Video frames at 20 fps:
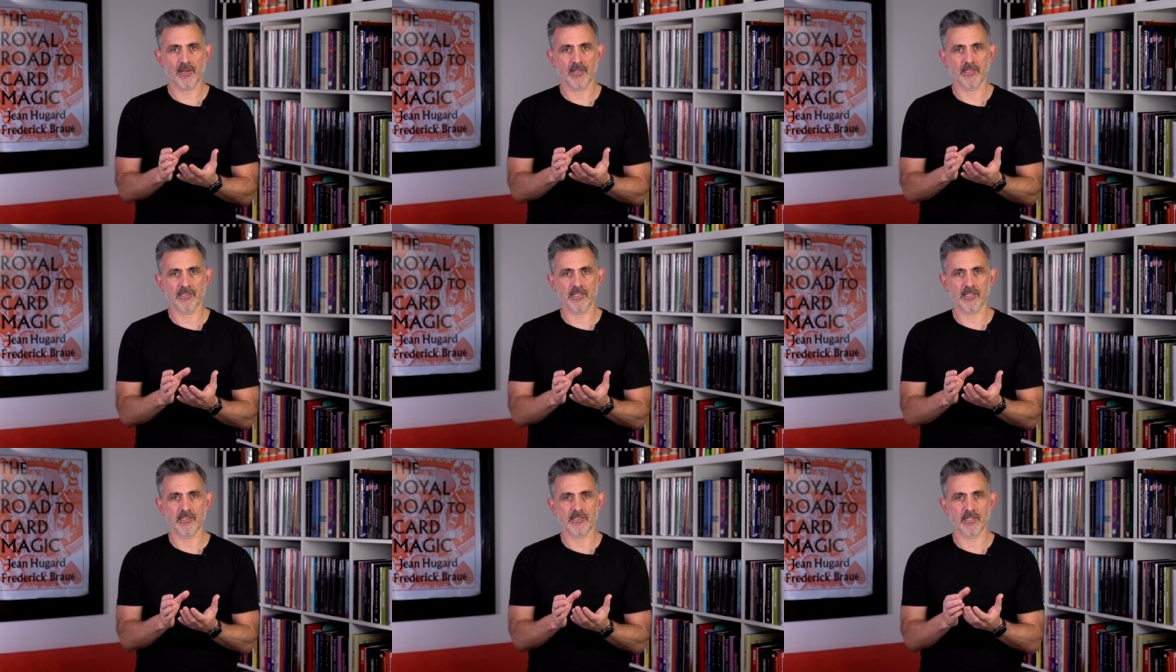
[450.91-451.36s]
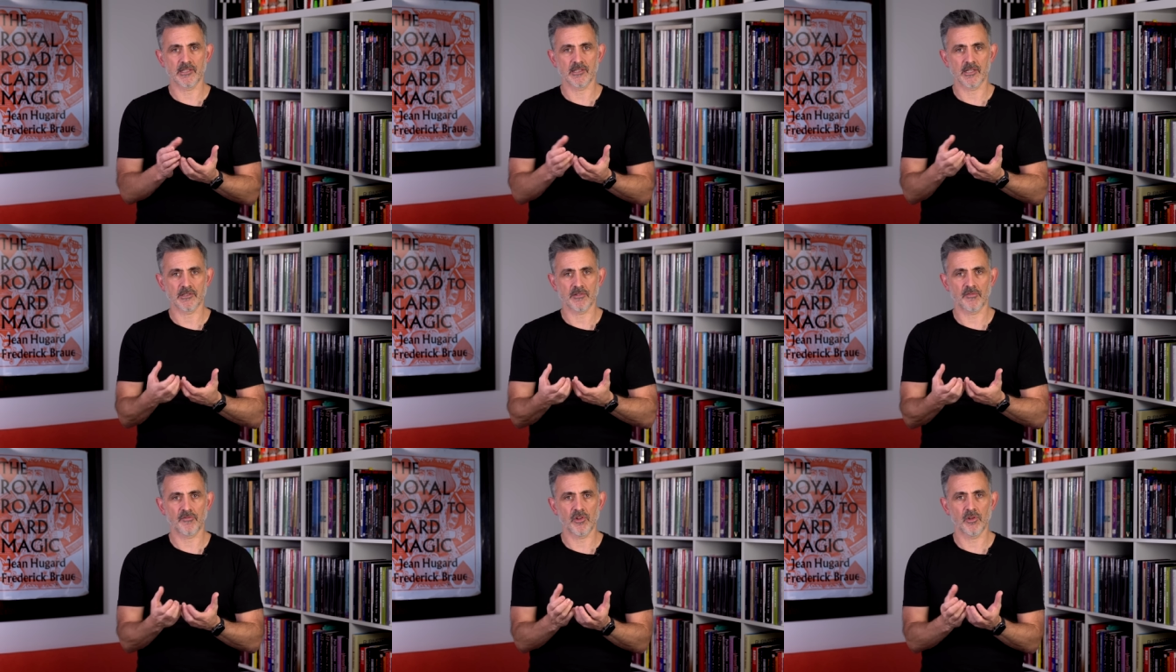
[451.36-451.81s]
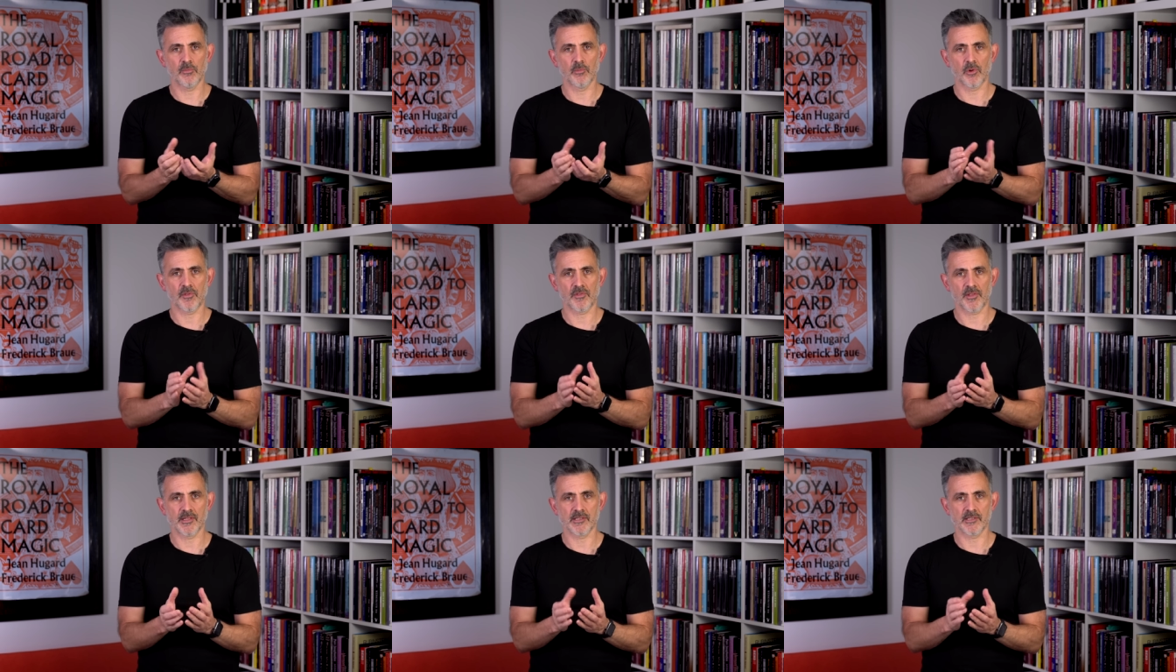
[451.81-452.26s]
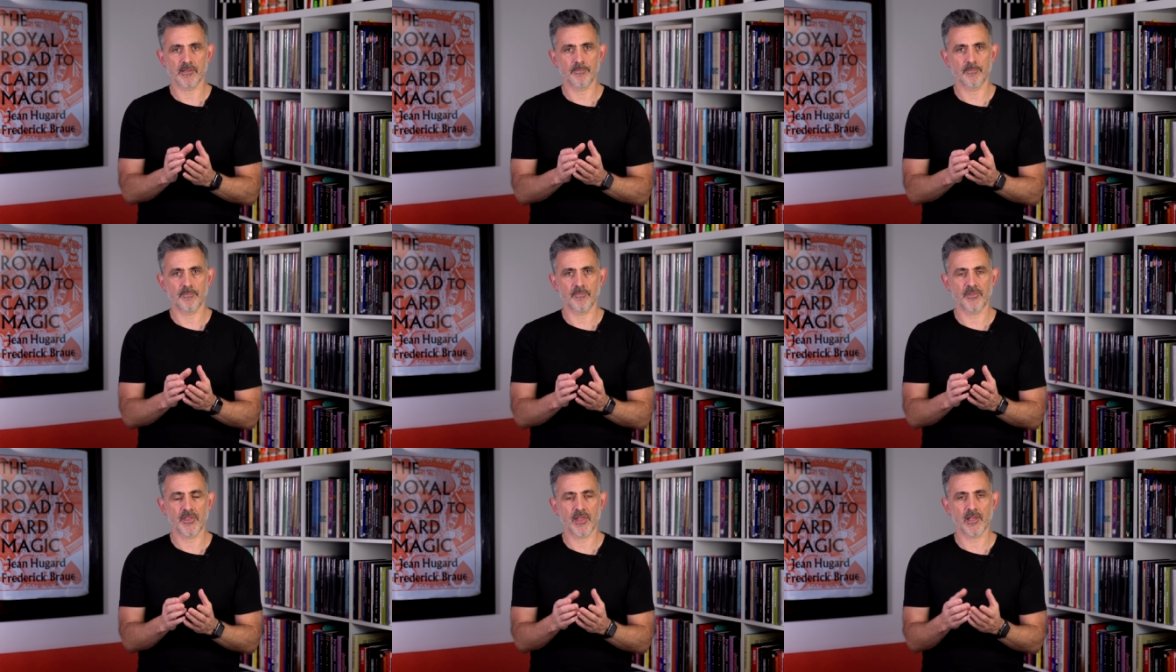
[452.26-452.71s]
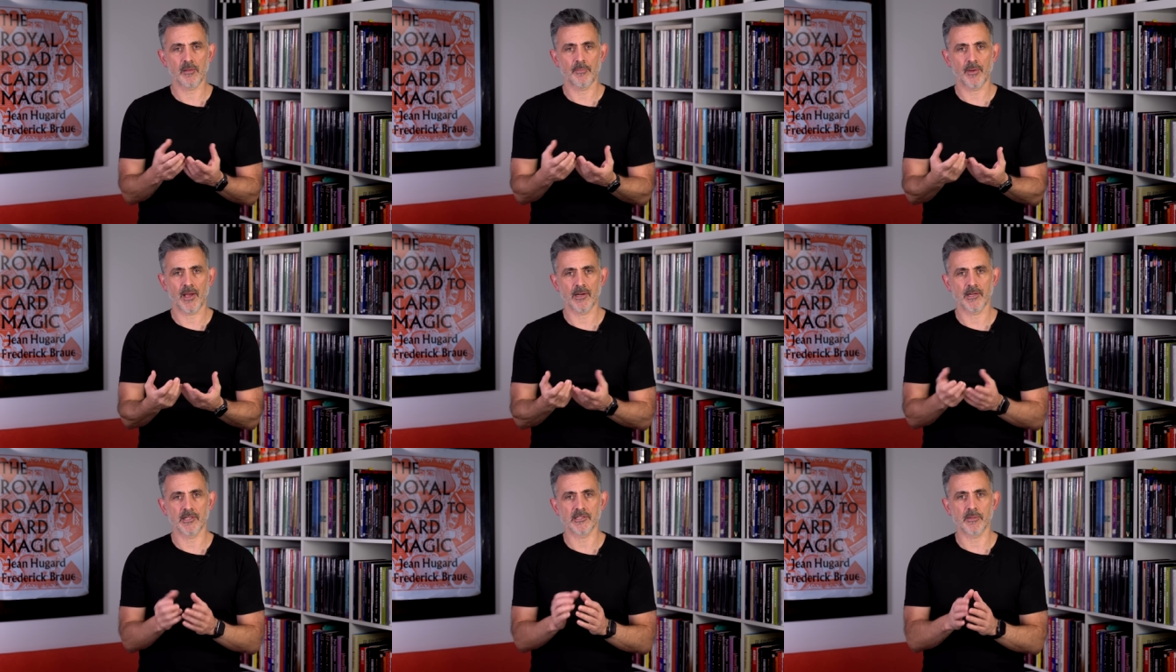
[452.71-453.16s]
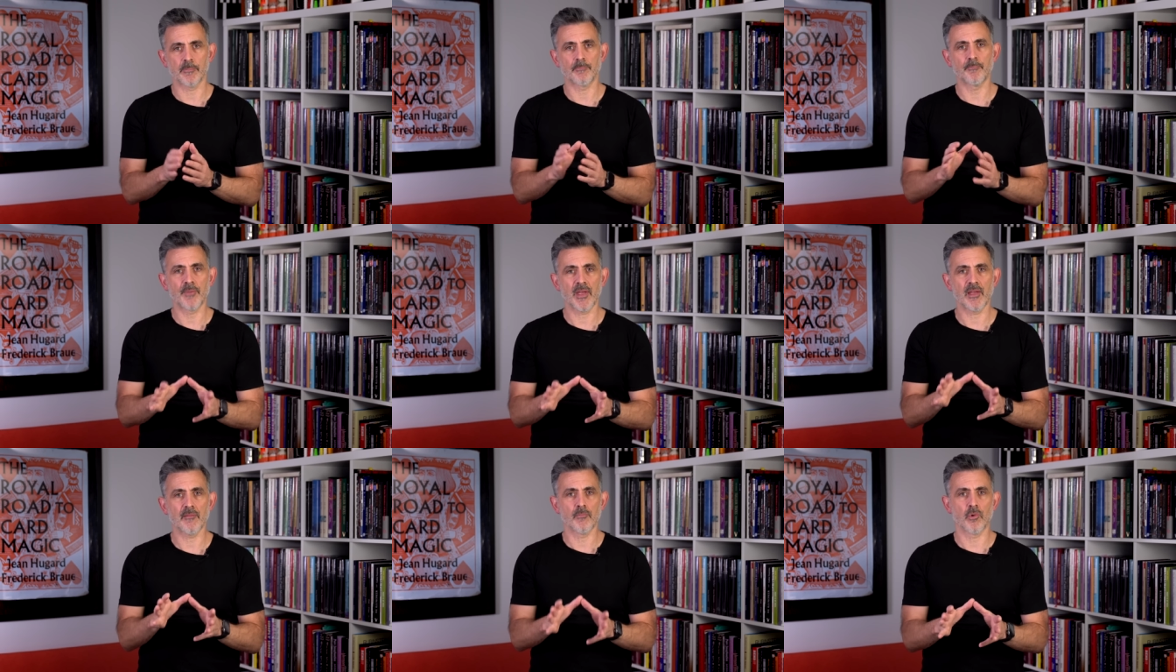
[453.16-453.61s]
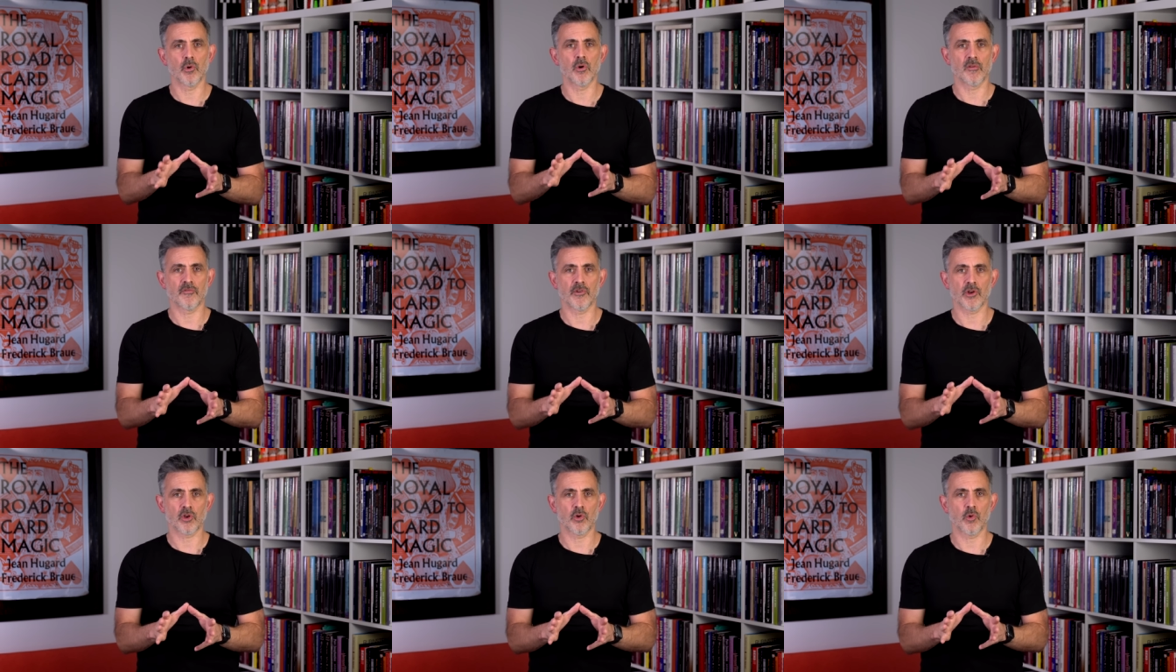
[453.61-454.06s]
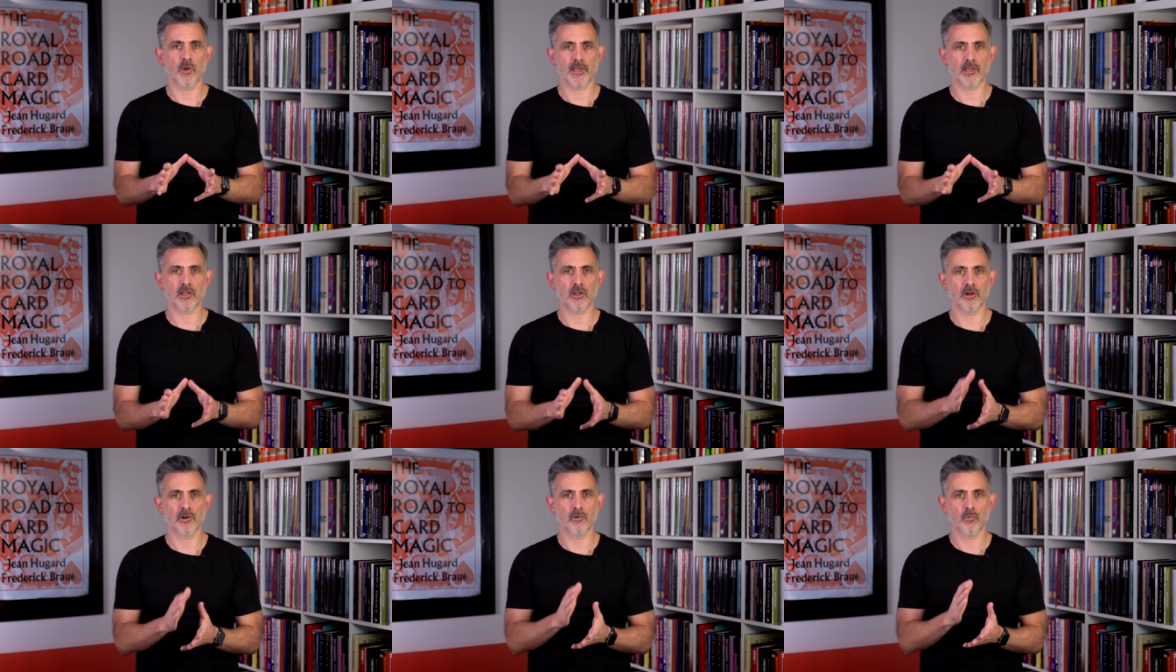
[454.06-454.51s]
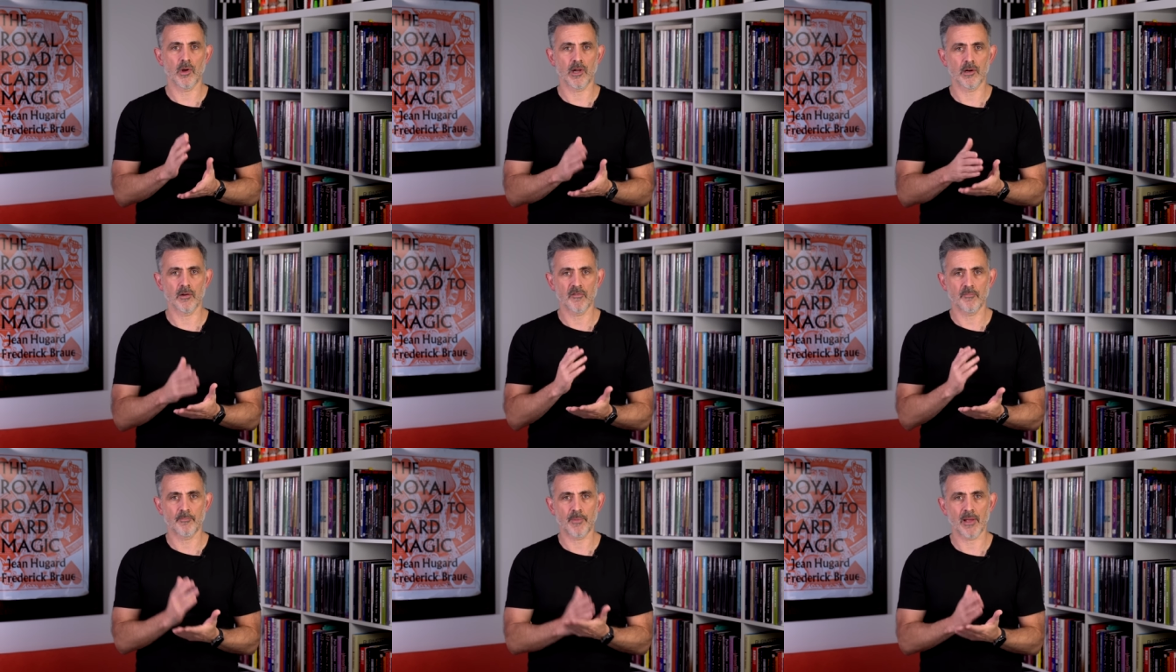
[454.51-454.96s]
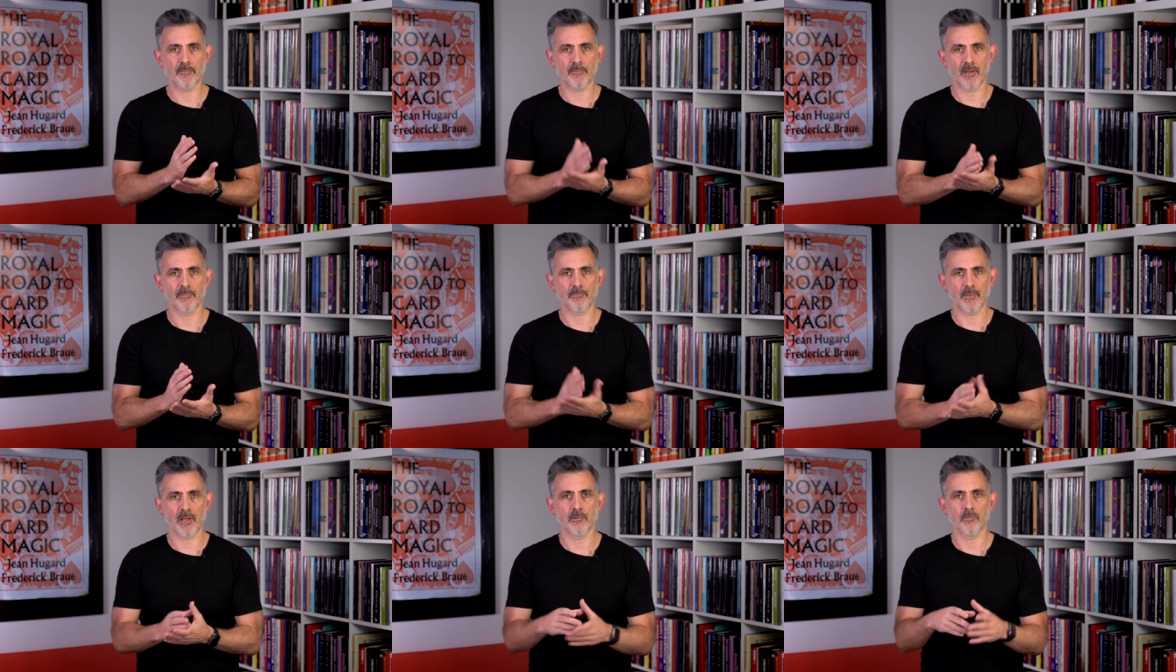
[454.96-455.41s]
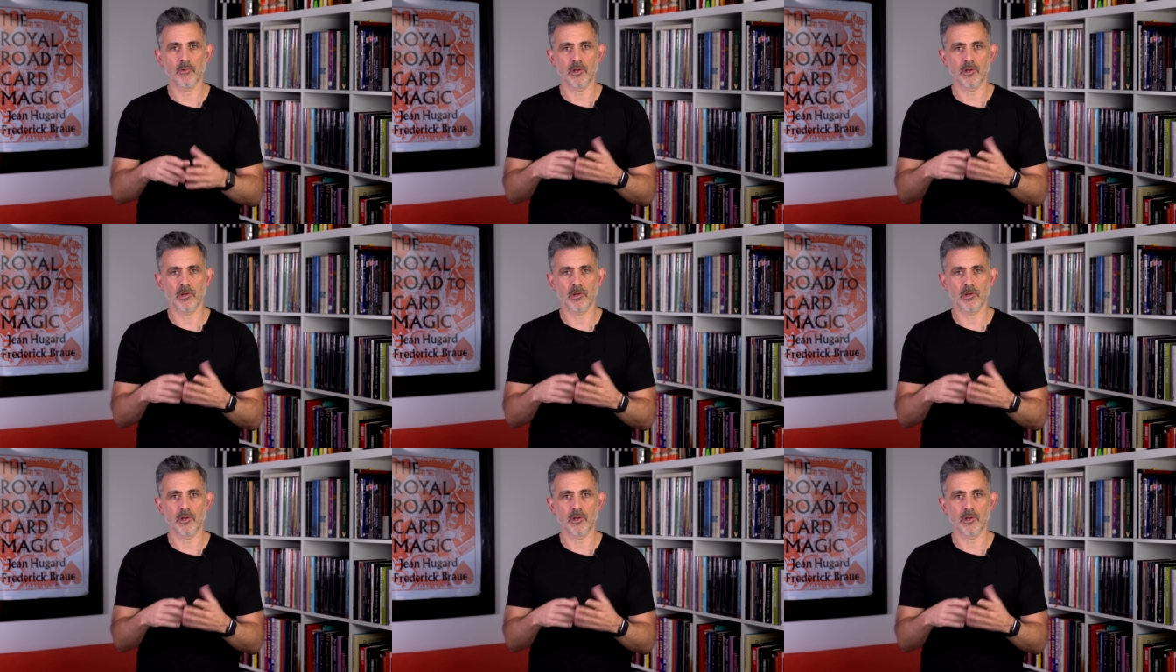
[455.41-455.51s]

And as he said, there's a few more things to think about, and it's a bit more of a quick kind of one-off, bang, bang, bang.